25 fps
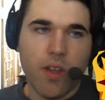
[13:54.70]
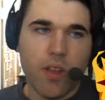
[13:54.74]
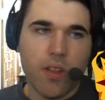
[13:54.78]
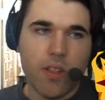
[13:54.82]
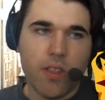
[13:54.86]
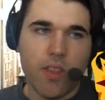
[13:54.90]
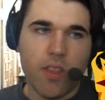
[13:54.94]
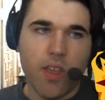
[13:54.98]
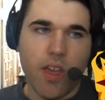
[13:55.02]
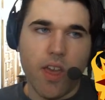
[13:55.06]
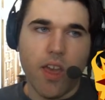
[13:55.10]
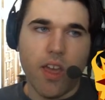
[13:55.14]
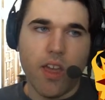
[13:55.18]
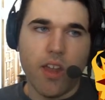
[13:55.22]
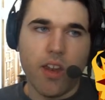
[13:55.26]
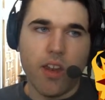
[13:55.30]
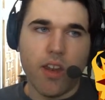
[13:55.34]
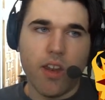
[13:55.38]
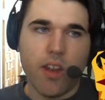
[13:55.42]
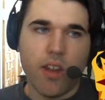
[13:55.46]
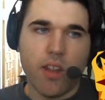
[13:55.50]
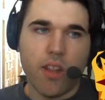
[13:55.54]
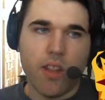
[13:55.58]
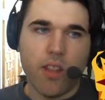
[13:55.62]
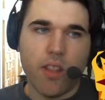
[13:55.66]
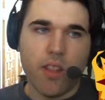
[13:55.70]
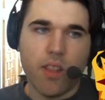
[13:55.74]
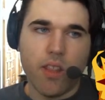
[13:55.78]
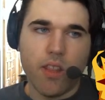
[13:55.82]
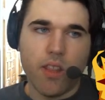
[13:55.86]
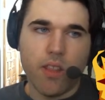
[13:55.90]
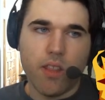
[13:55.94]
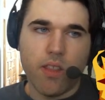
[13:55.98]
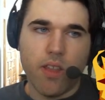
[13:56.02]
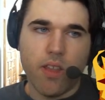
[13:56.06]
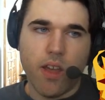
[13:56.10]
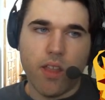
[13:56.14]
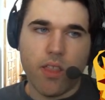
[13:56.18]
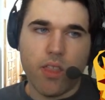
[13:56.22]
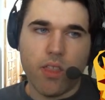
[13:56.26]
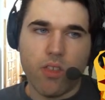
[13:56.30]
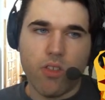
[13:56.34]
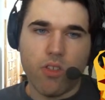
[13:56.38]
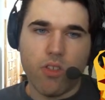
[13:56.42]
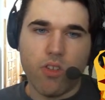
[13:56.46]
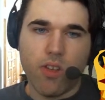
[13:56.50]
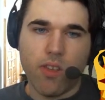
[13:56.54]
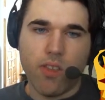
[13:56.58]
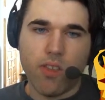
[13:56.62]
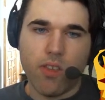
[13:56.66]
then
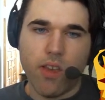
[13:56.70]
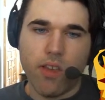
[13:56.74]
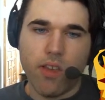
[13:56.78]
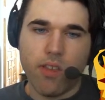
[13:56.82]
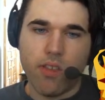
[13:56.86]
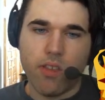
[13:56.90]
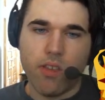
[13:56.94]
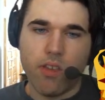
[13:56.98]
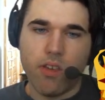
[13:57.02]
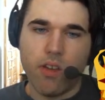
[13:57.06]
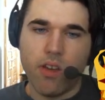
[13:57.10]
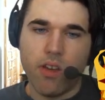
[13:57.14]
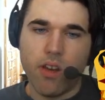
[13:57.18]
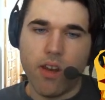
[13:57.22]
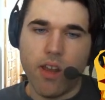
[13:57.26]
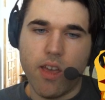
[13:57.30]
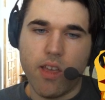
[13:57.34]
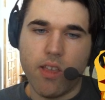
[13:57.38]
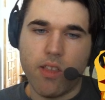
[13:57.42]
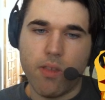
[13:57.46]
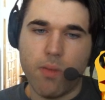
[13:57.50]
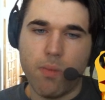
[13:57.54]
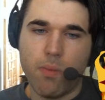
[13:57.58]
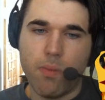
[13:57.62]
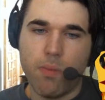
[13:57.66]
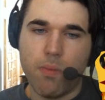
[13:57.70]
that's just as good as